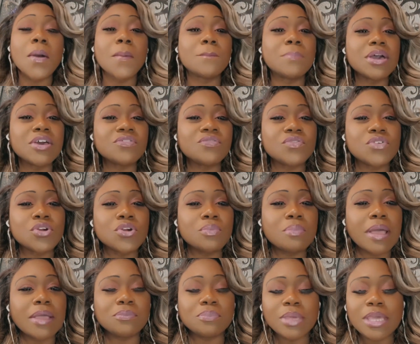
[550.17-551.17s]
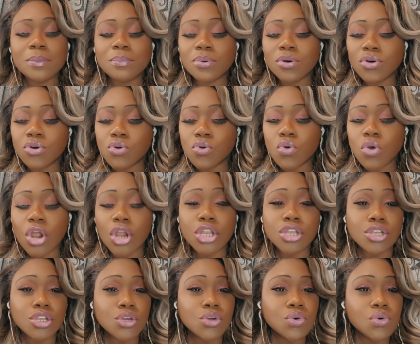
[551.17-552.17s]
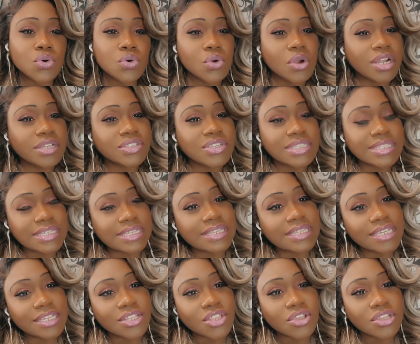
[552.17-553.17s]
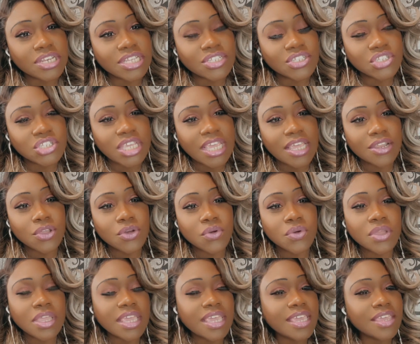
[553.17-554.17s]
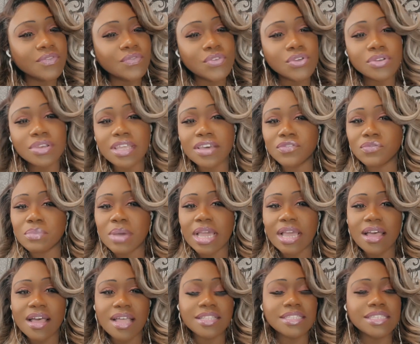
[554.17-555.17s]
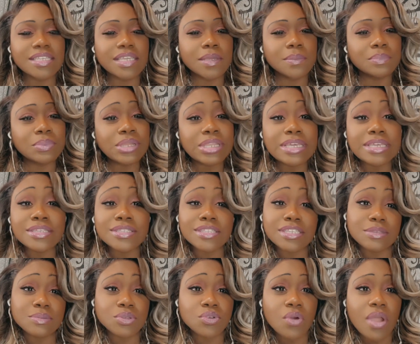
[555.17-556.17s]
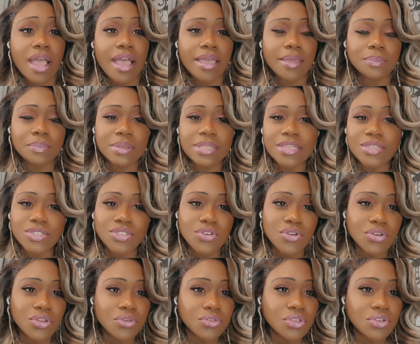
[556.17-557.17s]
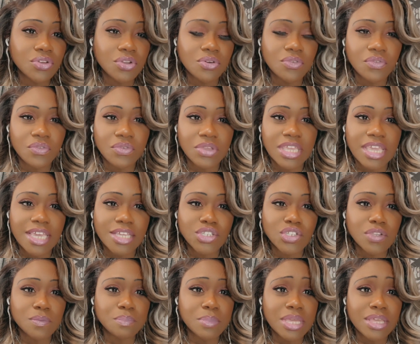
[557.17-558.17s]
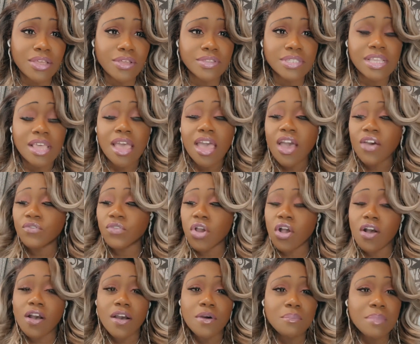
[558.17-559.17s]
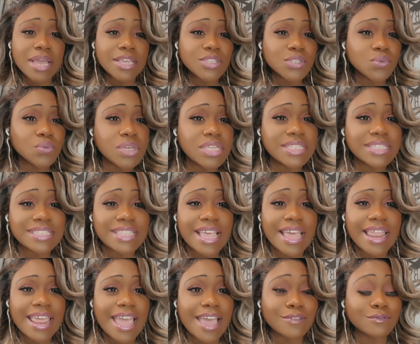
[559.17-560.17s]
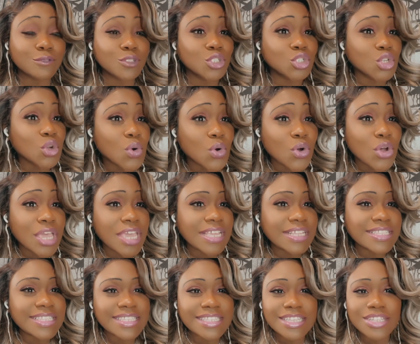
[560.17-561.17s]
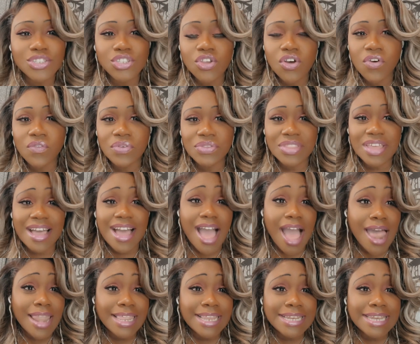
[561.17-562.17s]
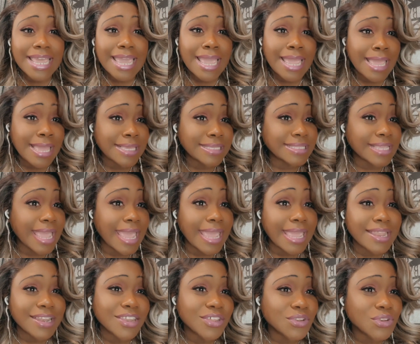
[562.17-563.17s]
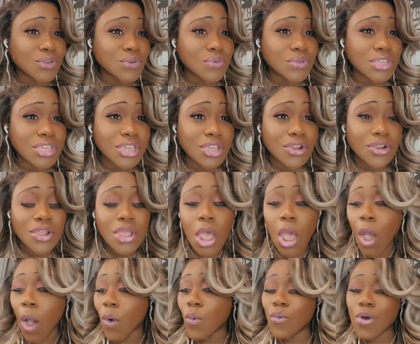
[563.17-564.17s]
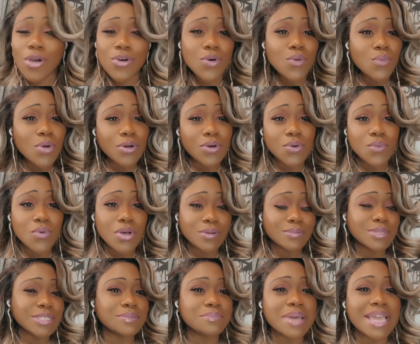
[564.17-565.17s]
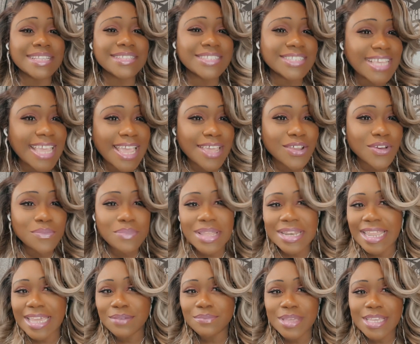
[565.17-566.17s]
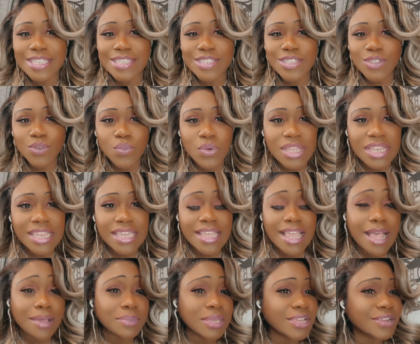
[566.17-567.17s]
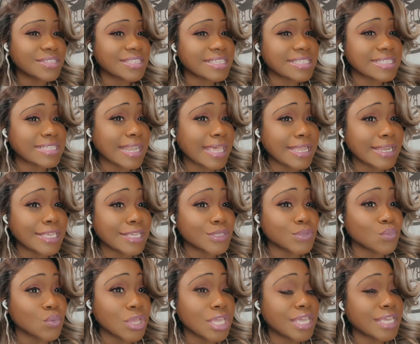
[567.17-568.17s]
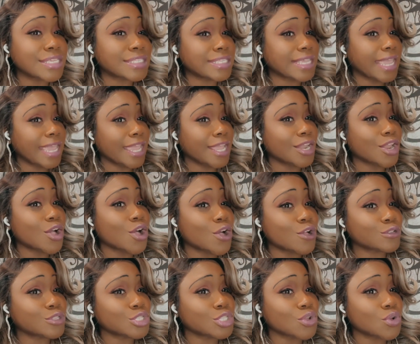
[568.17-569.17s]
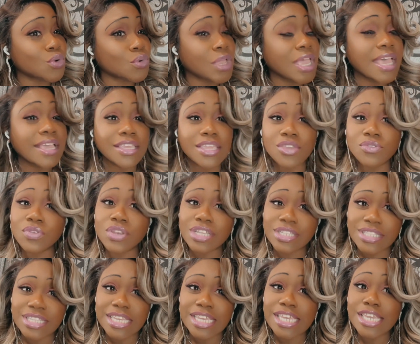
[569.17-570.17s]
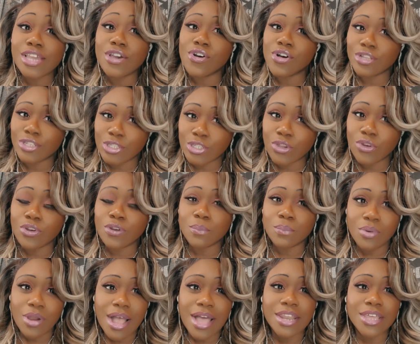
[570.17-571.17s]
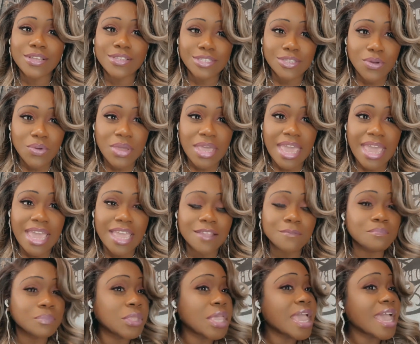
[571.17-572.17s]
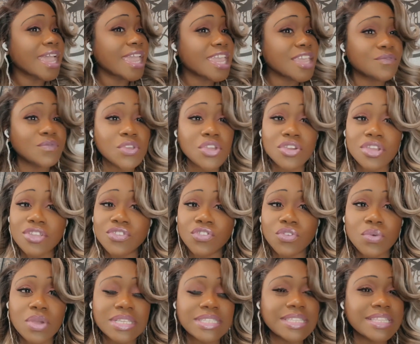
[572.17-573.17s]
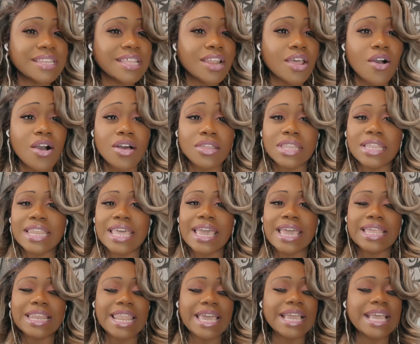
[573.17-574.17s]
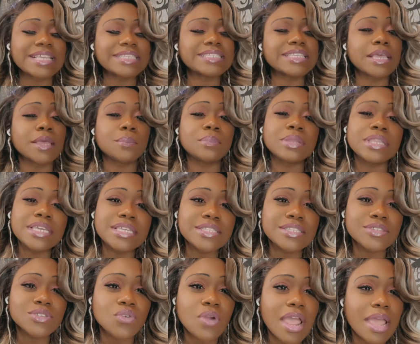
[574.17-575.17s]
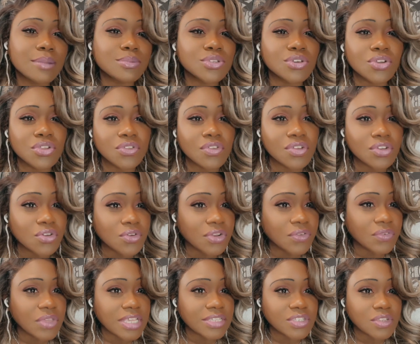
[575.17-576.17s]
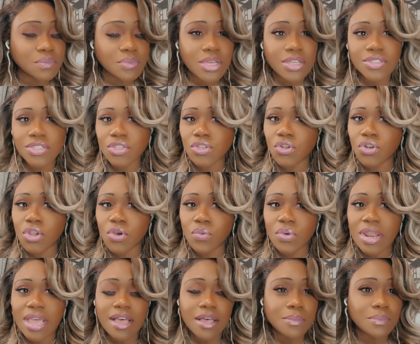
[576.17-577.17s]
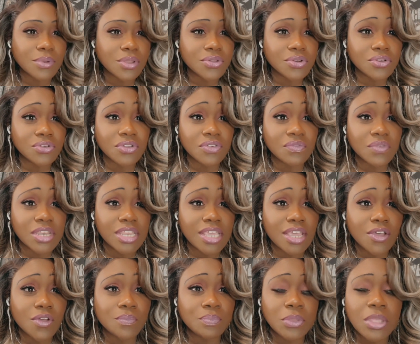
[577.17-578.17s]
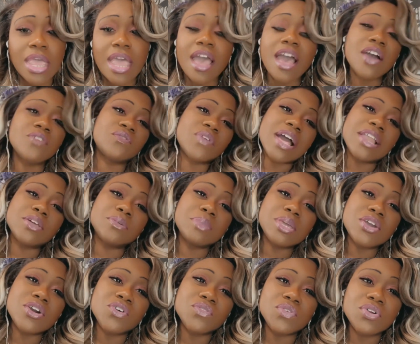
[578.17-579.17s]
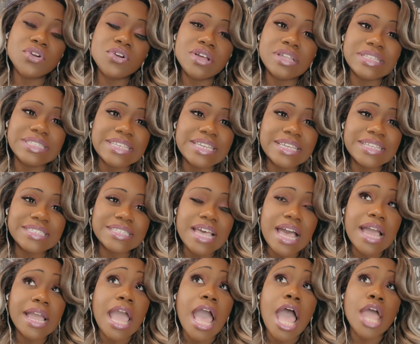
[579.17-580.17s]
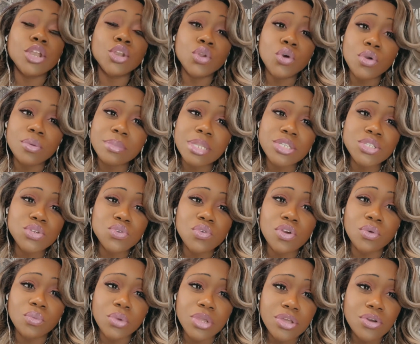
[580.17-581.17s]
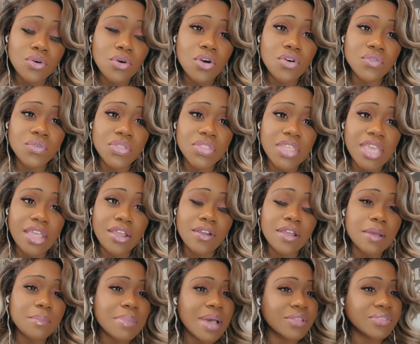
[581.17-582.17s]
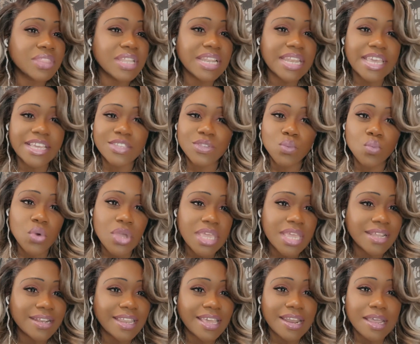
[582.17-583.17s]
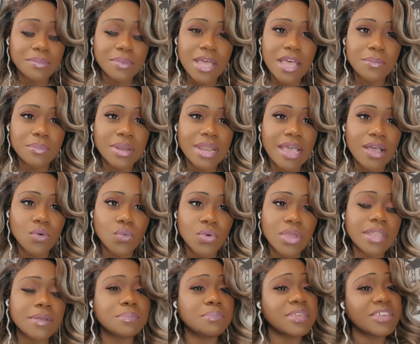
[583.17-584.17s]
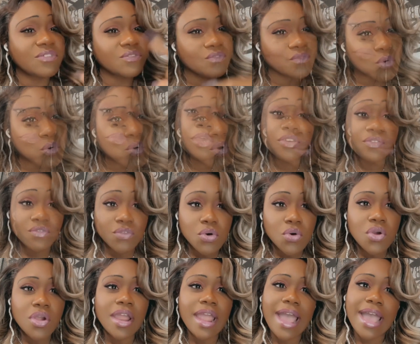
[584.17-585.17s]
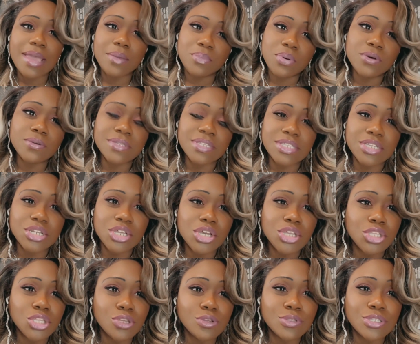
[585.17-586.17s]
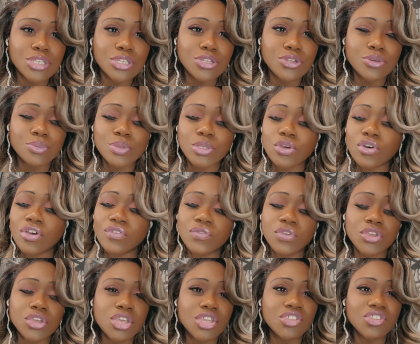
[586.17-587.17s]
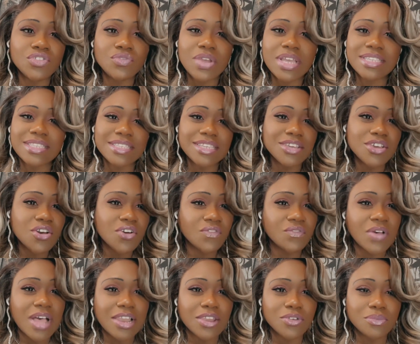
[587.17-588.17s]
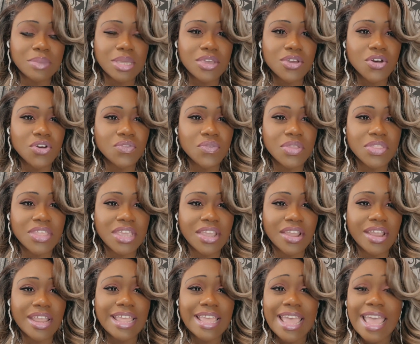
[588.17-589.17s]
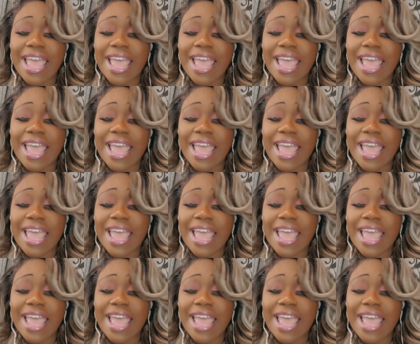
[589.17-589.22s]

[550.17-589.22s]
But for my people who are new, who are just clicked on this channel, if you love my content, please subscribe. Please turn on your notification bells. For all my sweets that have joined since over the holidays and the new year, welcome to my channel. My name is Sweetie. I'm here to slay these wigs and also give you the tea on certain products, okay? If you're interested in all of that, like I said, please subscribe, turn on your notification bell so you know when I upload a new video. Follow me over on TikTok. I normally do a reel over there about the next wig that I'm coming out with before I post it on YouTube. So if you're interested, go follow me over there.